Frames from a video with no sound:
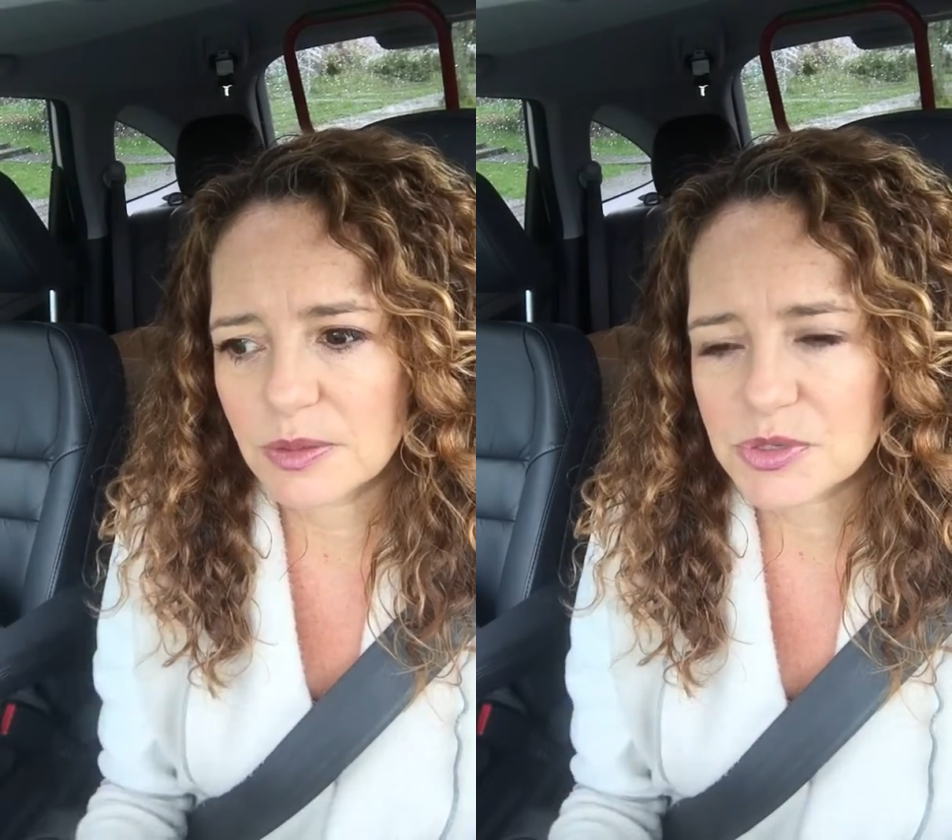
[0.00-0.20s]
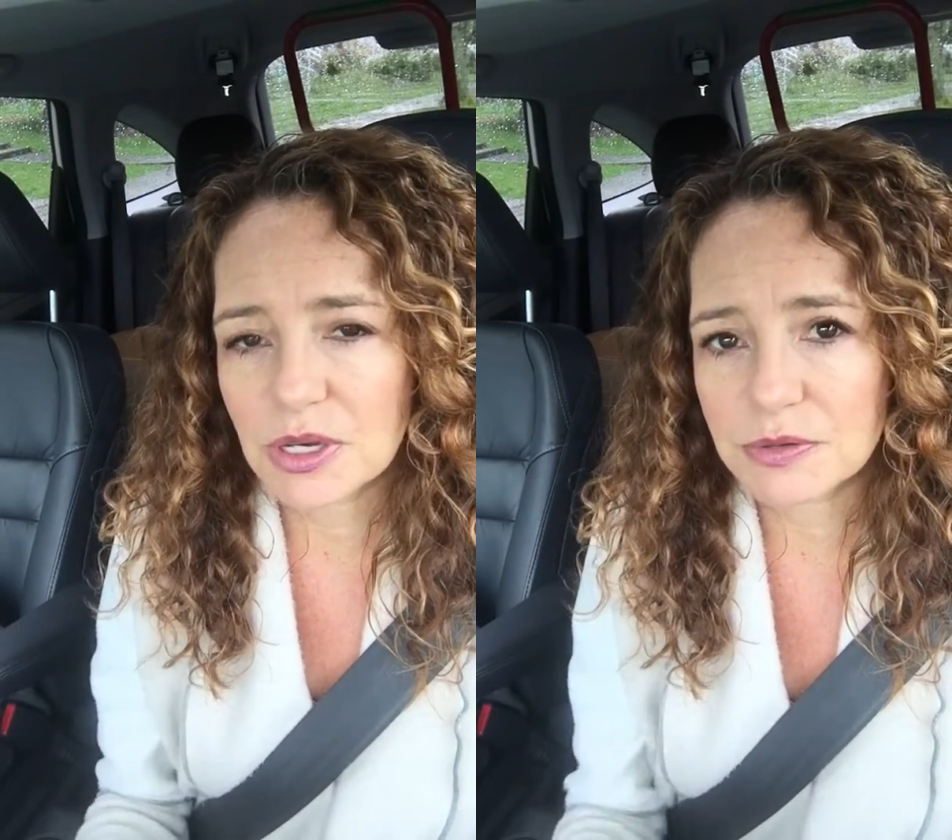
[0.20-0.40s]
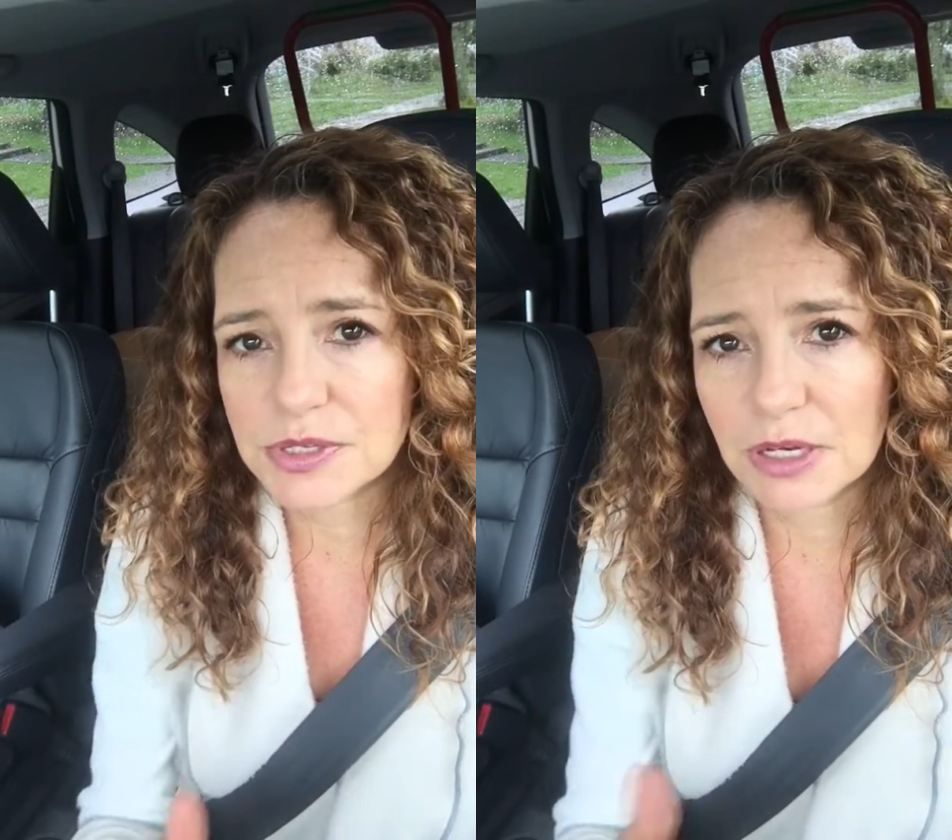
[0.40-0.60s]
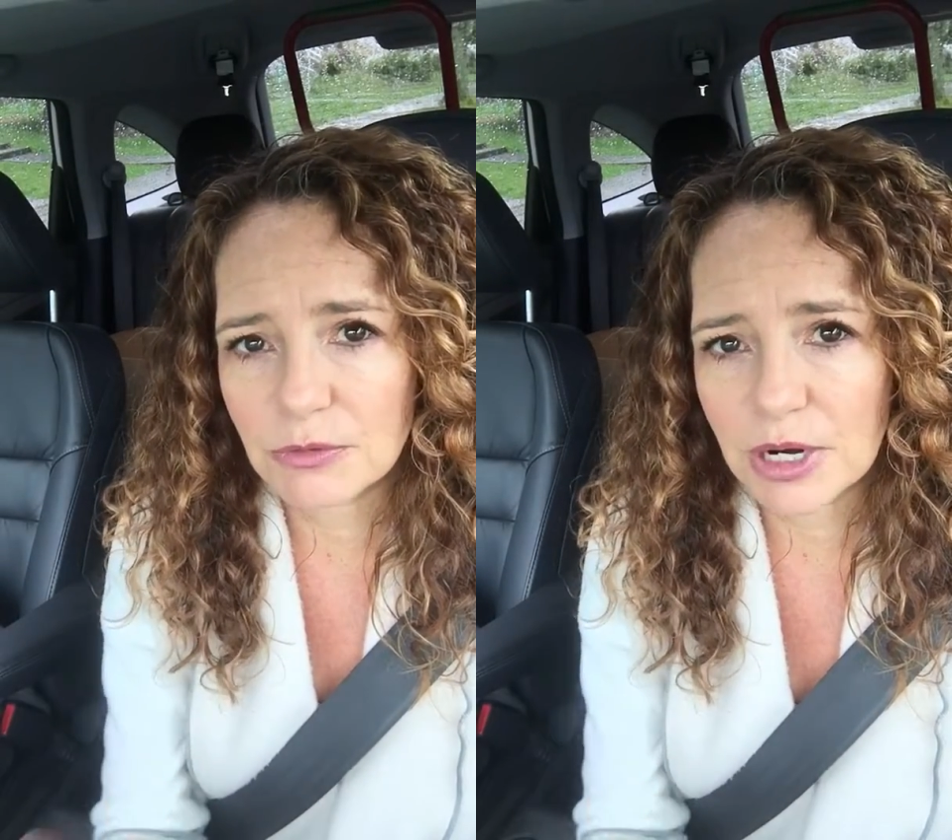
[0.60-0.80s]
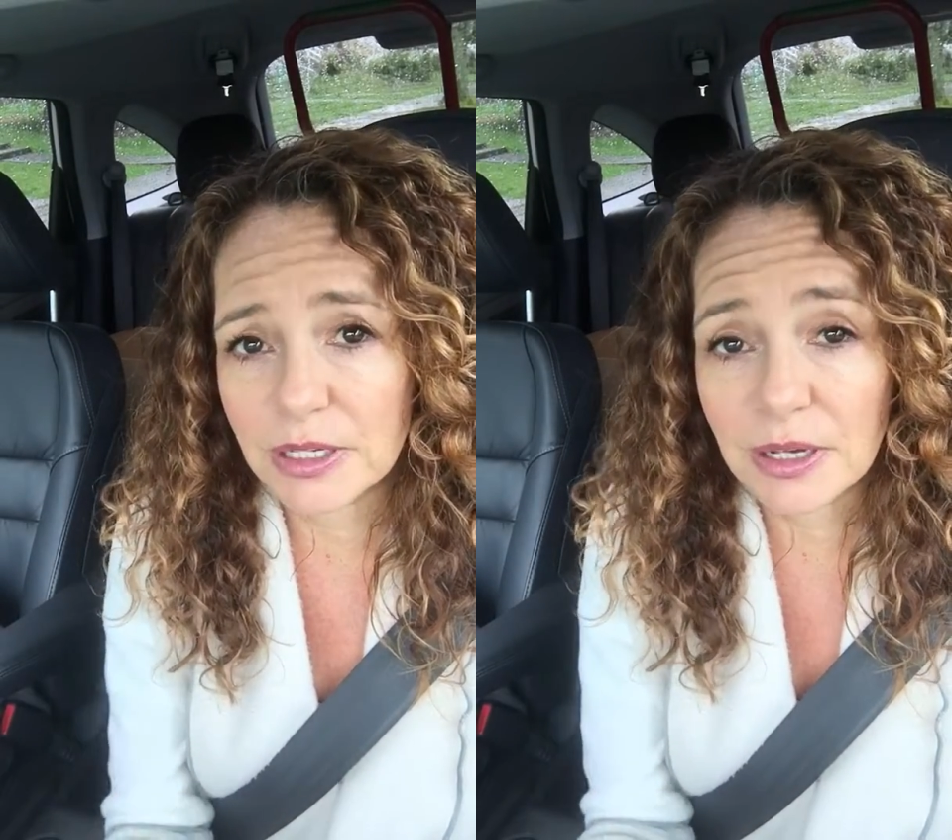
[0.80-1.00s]
themselves and
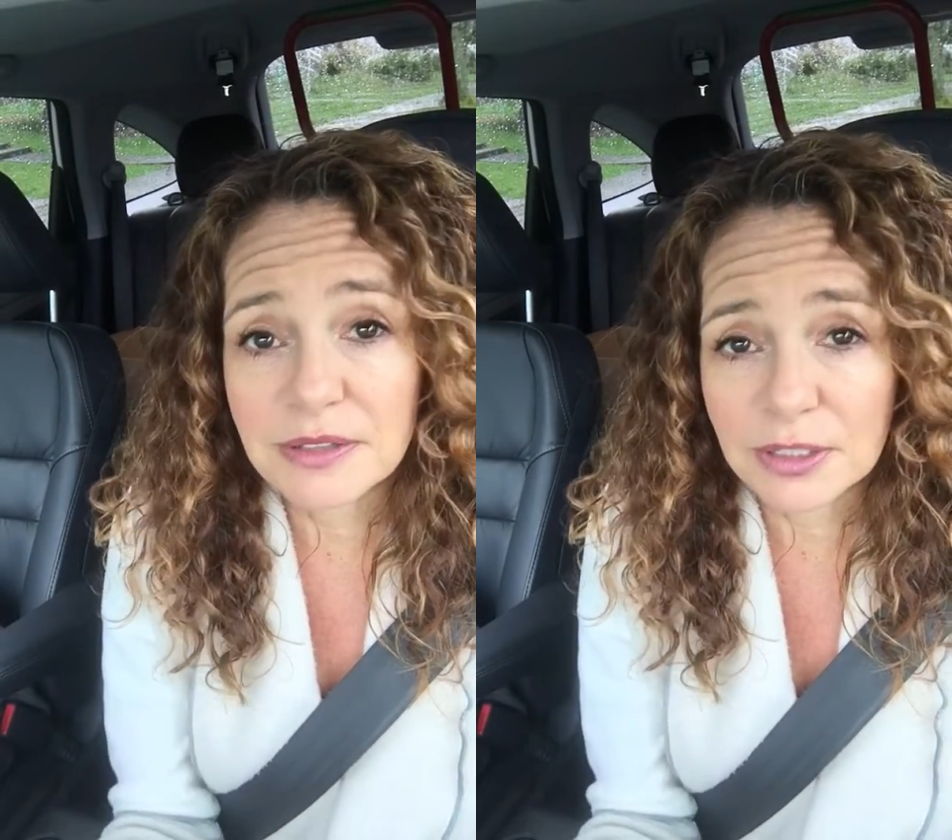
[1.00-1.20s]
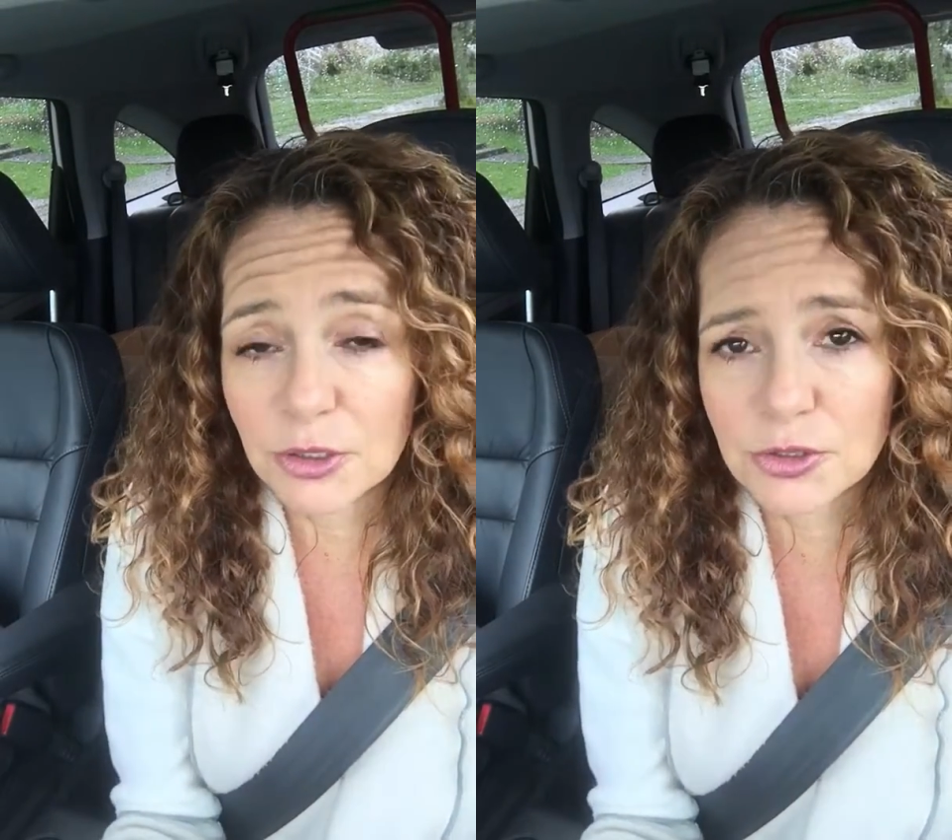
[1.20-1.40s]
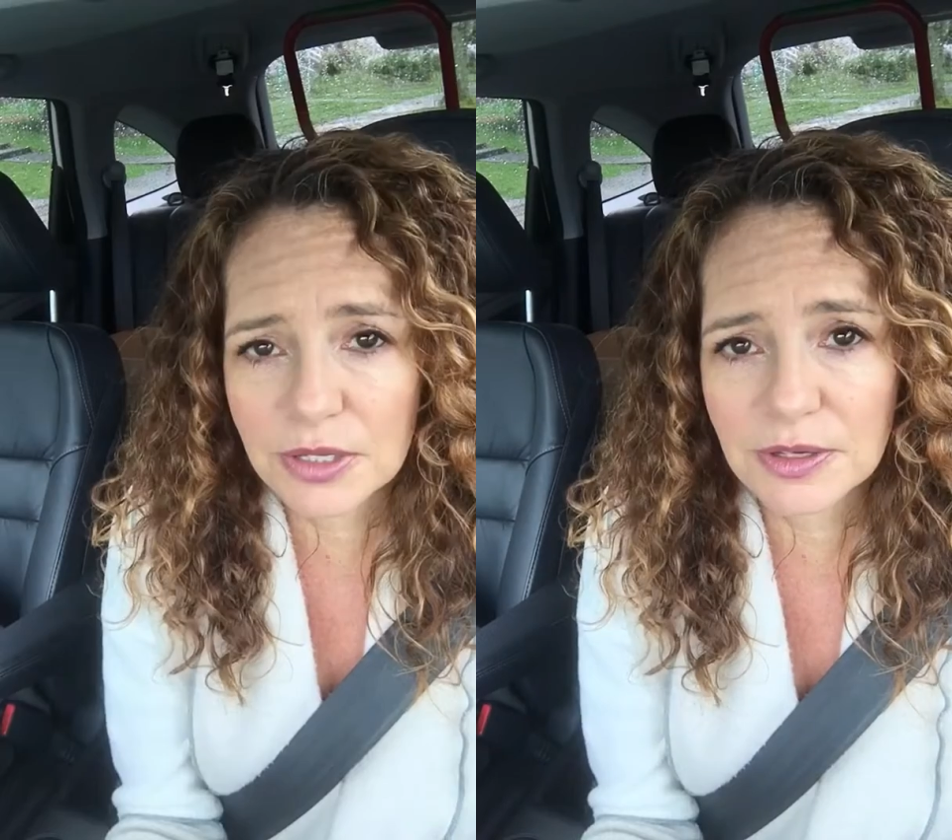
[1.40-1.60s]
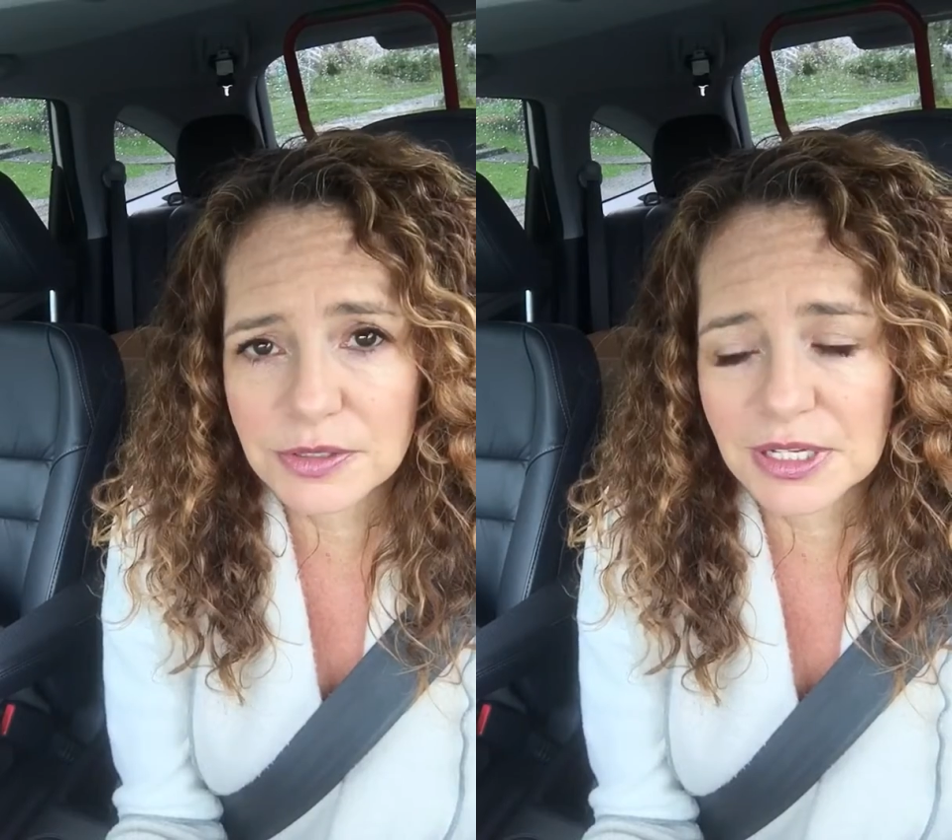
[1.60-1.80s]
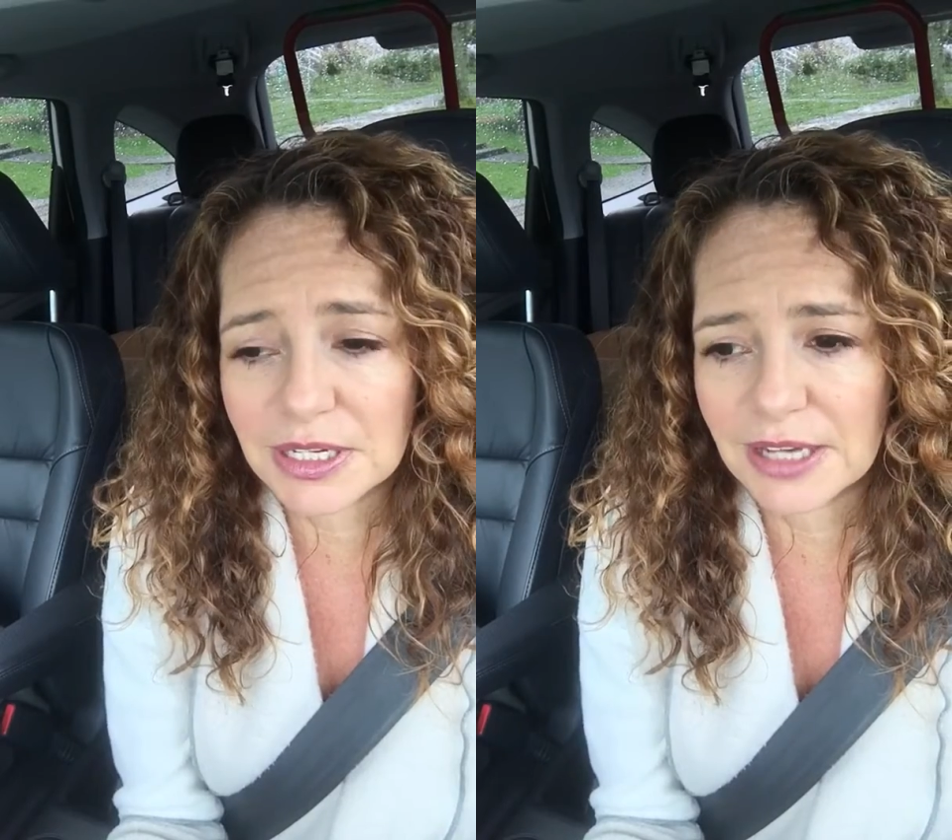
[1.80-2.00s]
recognize, and usually
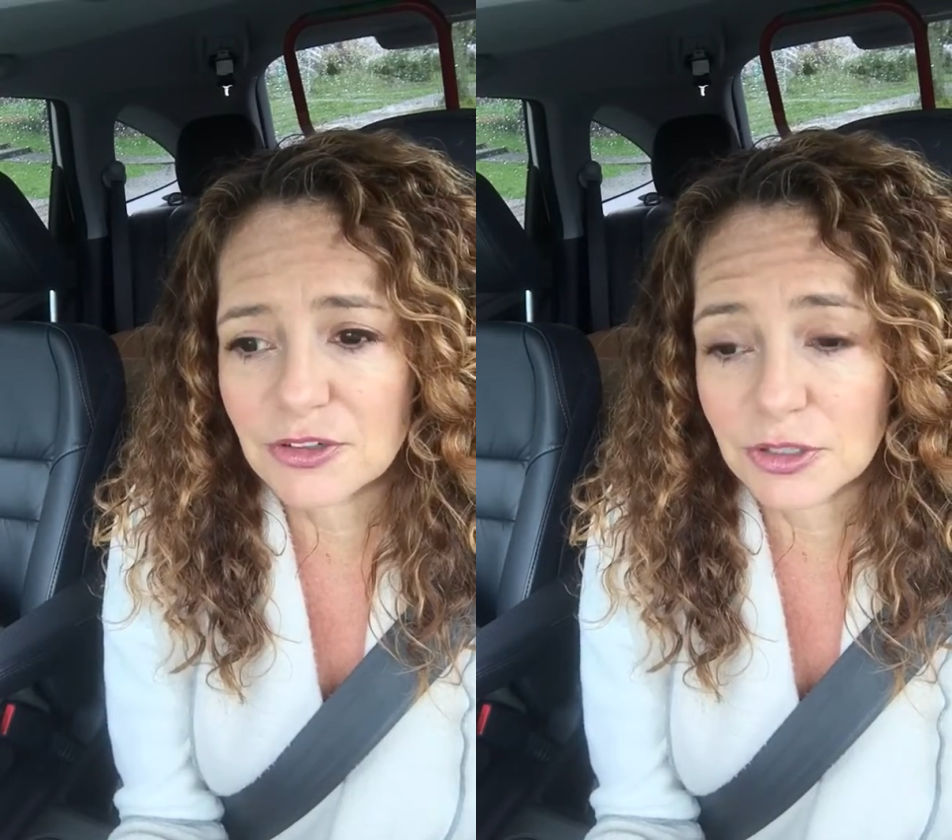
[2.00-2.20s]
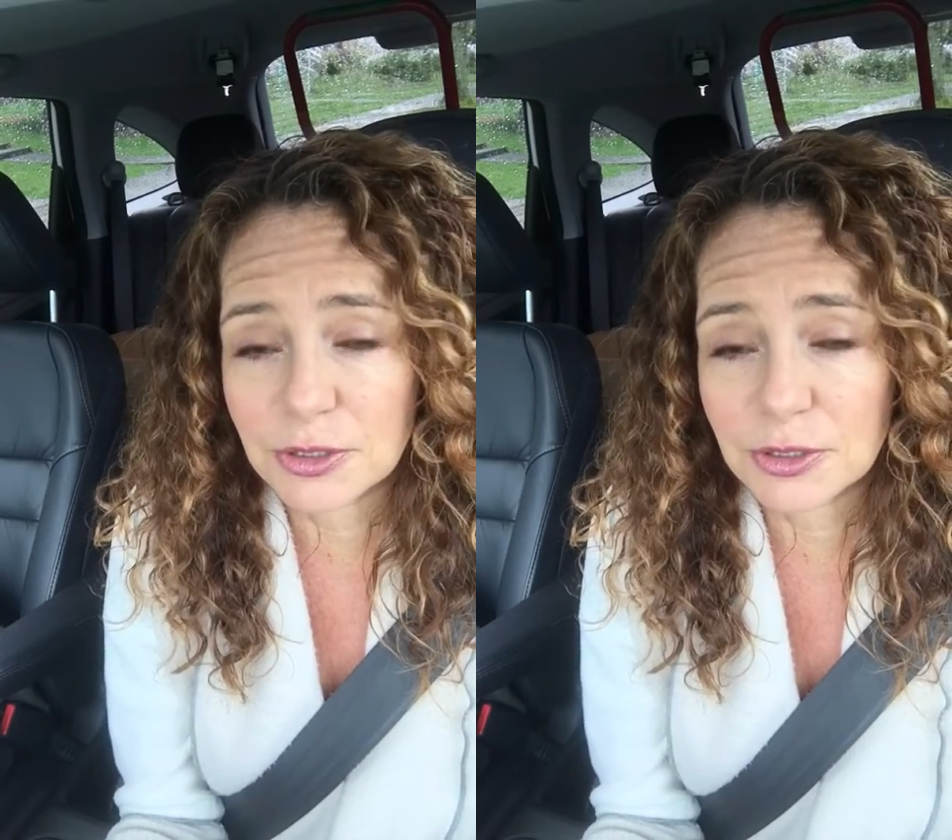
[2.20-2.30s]
there's a connection.